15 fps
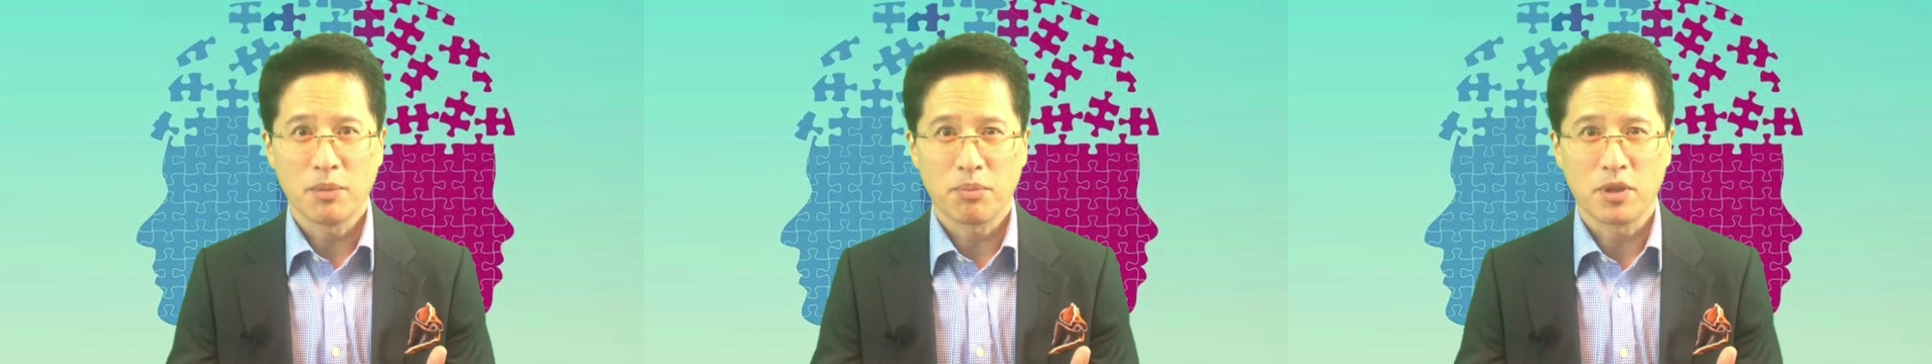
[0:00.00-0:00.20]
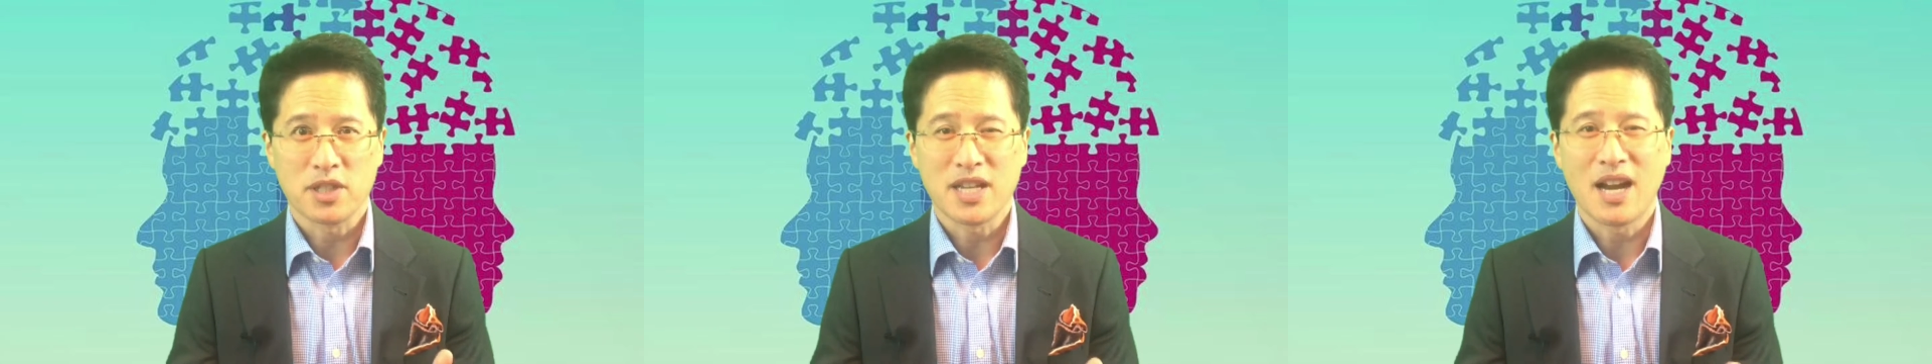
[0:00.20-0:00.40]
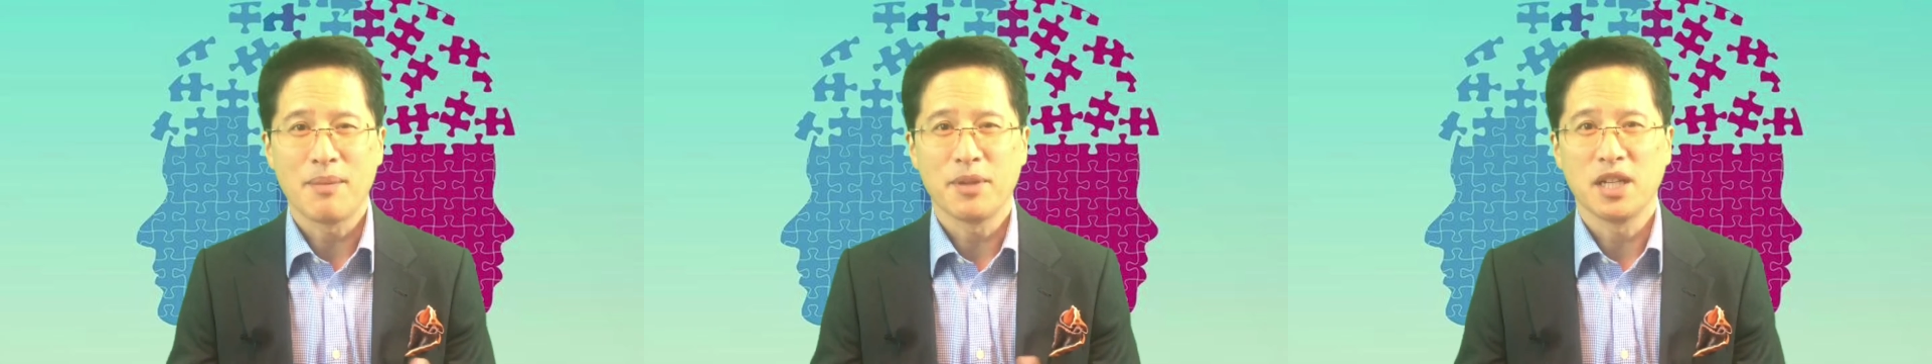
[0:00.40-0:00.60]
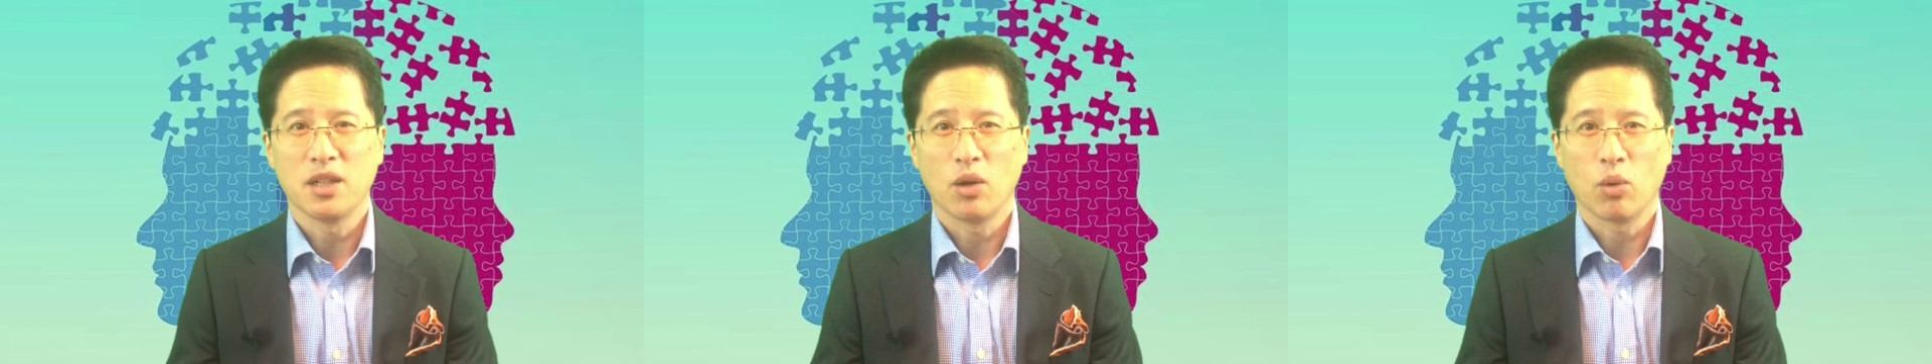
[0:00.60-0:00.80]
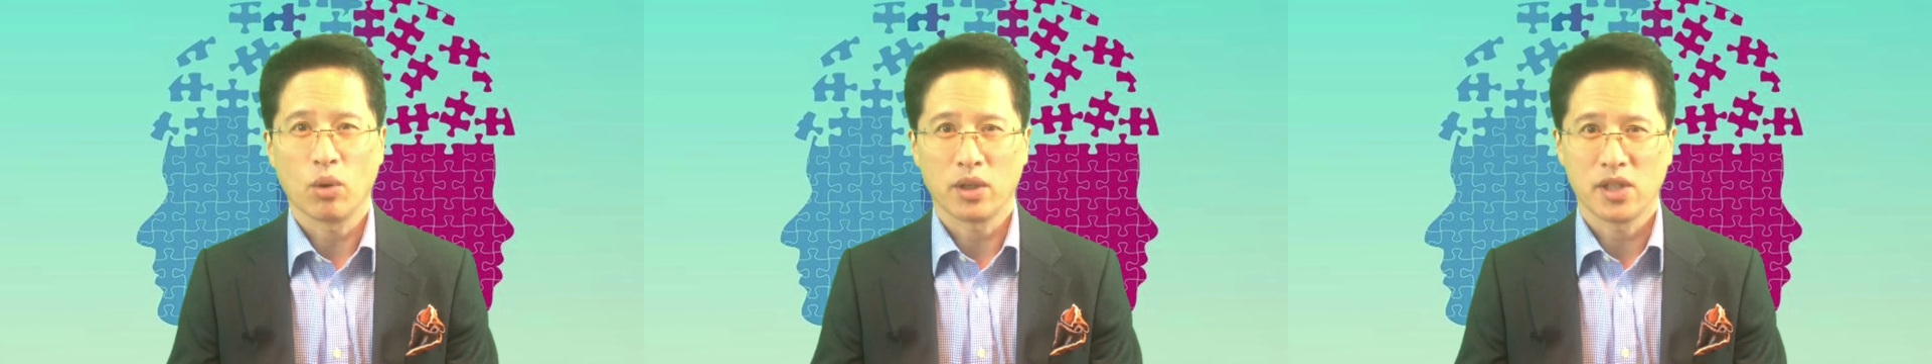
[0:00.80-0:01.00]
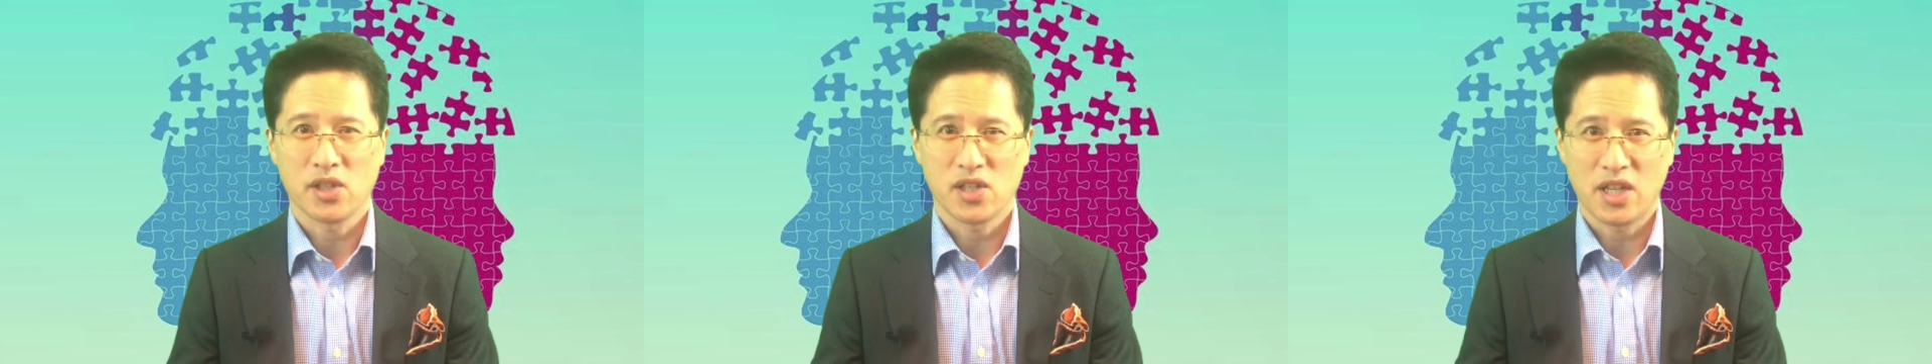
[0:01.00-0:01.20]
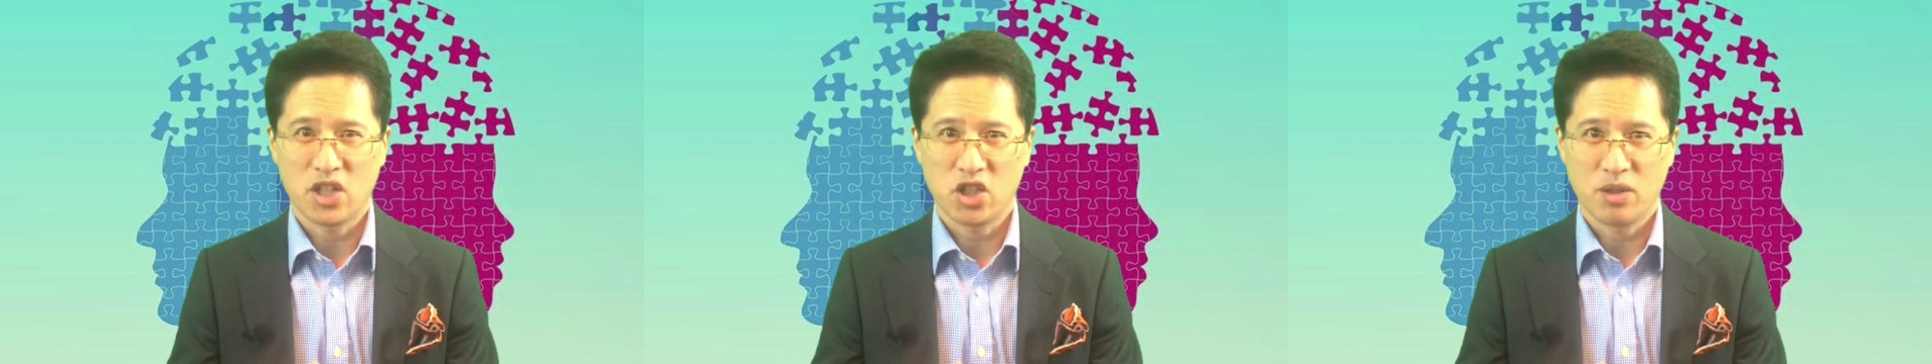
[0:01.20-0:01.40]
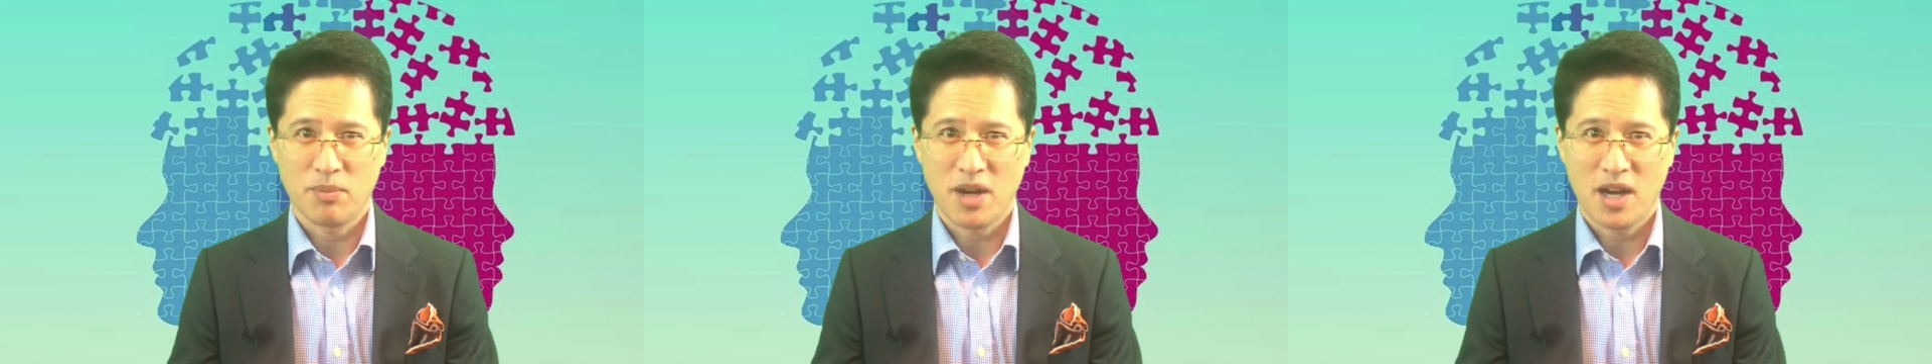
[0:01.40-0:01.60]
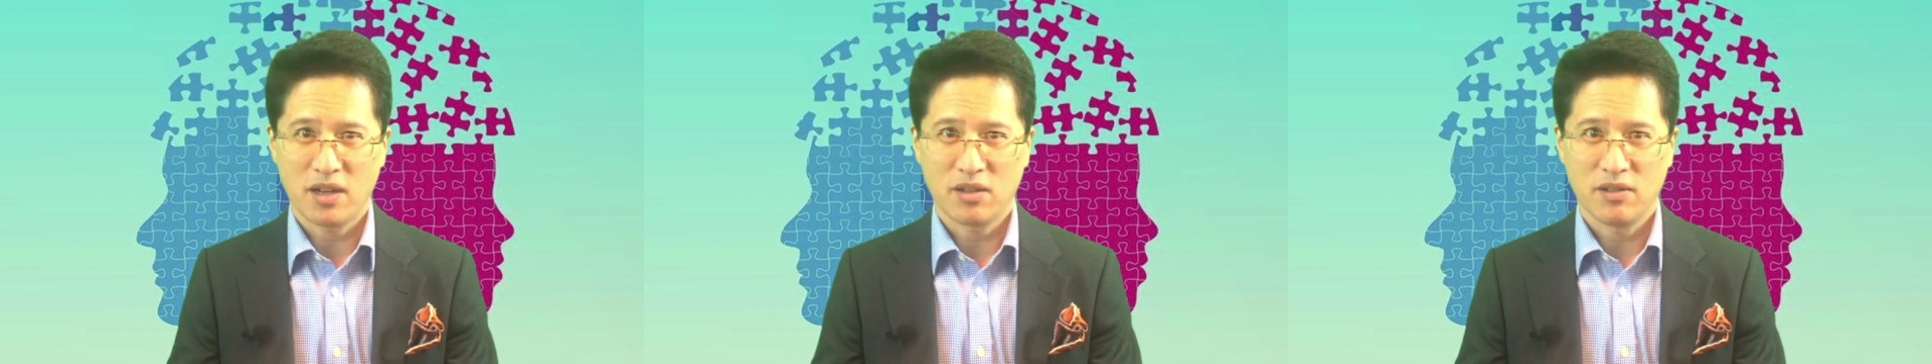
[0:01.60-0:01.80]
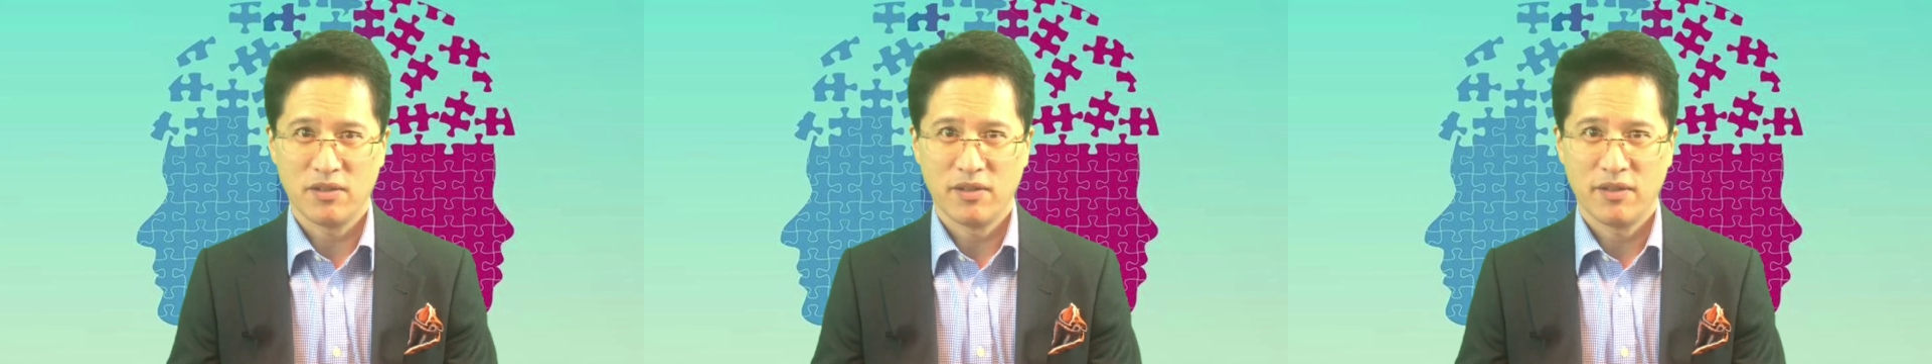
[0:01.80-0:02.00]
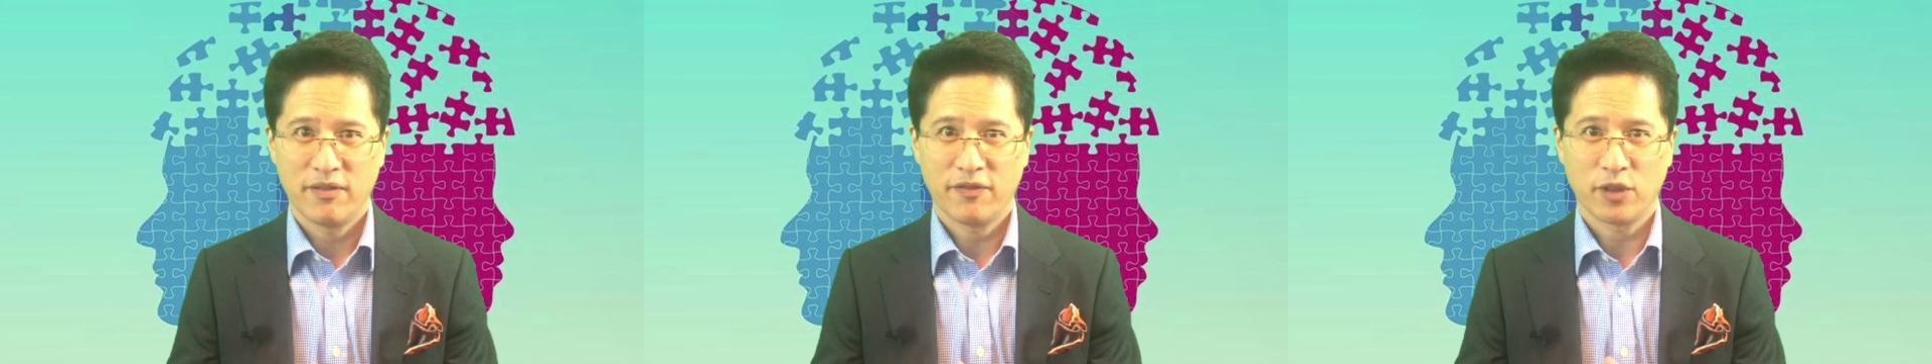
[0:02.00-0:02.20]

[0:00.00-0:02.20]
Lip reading: predominant organization model.